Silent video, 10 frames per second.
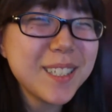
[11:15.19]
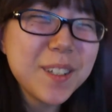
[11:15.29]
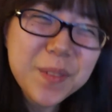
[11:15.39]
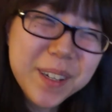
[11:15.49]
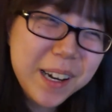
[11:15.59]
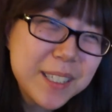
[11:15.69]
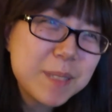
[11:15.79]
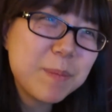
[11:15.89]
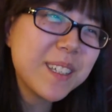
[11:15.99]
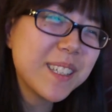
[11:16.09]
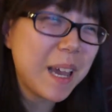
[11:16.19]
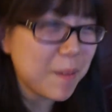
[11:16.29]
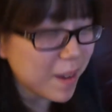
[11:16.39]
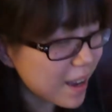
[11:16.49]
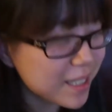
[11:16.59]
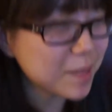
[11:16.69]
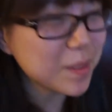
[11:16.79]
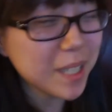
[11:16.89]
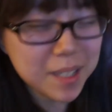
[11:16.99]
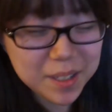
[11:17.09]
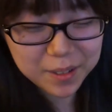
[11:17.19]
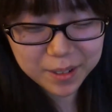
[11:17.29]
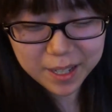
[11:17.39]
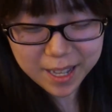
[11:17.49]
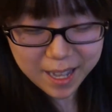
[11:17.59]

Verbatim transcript: trying to figure out his blood type. Gosh, I wish I knew.